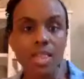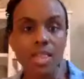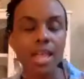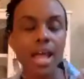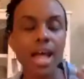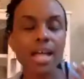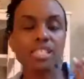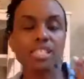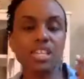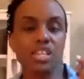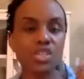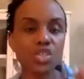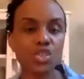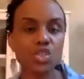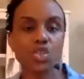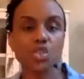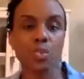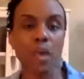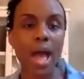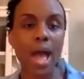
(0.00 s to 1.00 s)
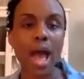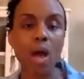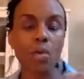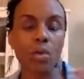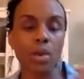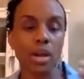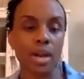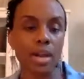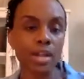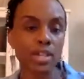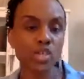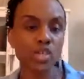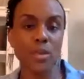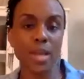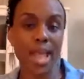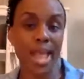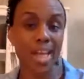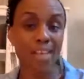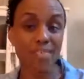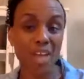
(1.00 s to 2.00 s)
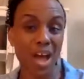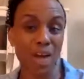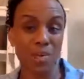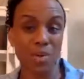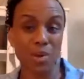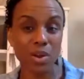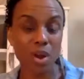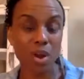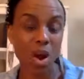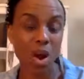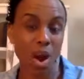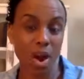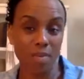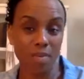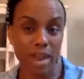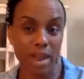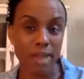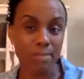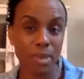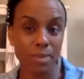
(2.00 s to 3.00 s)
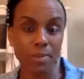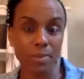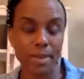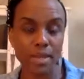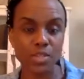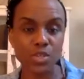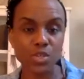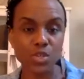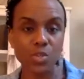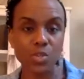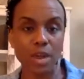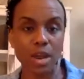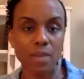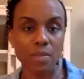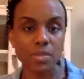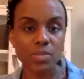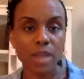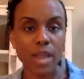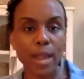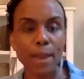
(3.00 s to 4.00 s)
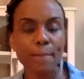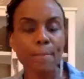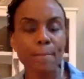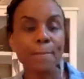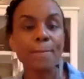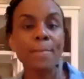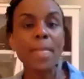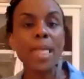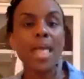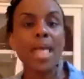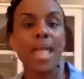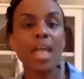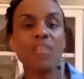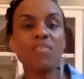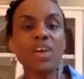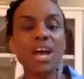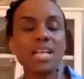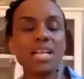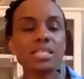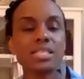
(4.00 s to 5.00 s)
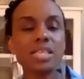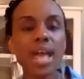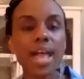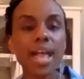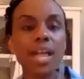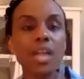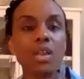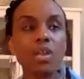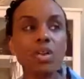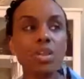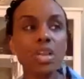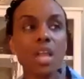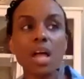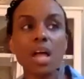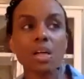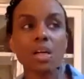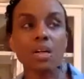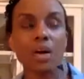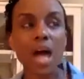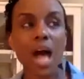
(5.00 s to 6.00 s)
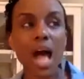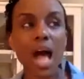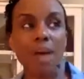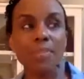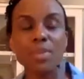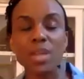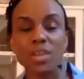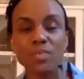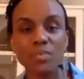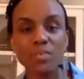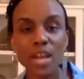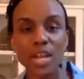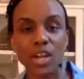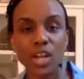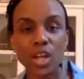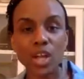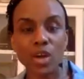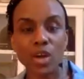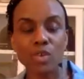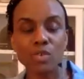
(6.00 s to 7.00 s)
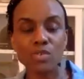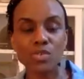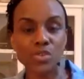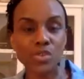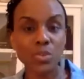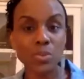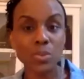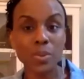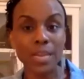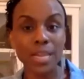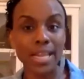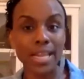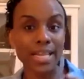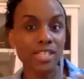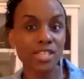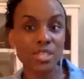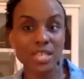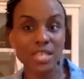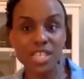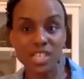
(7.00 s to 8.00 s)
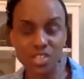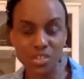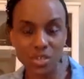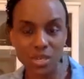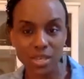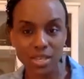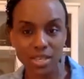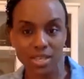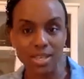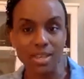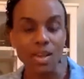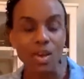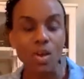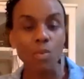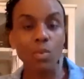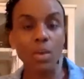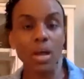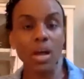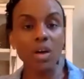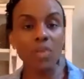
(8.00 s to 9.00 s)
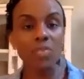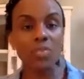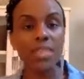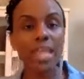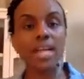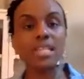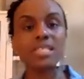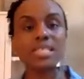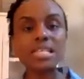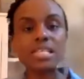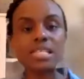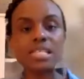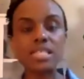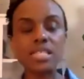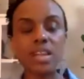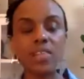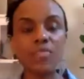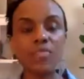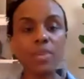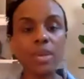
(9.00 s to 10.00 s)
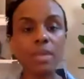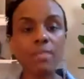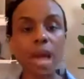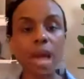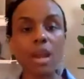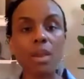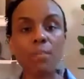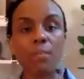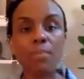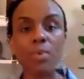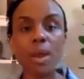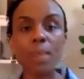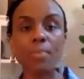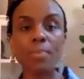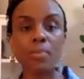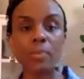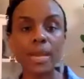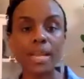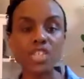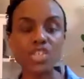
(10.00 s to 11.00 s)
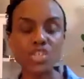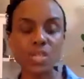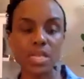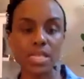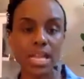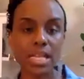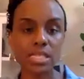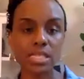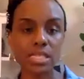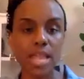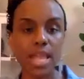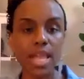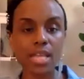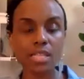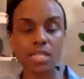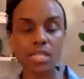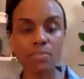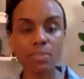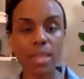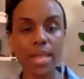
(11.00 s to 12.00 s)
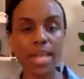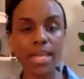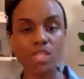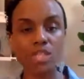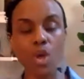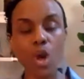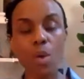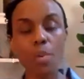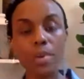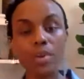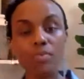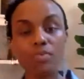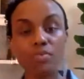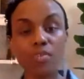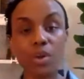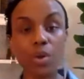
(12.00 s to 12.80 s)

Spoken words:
that's a 2.5 hour car ride, maybe about 2 hours, right? If I say, no, I'm getting ready to go to Indonesia, well, there's a different amount of preparation that takes place going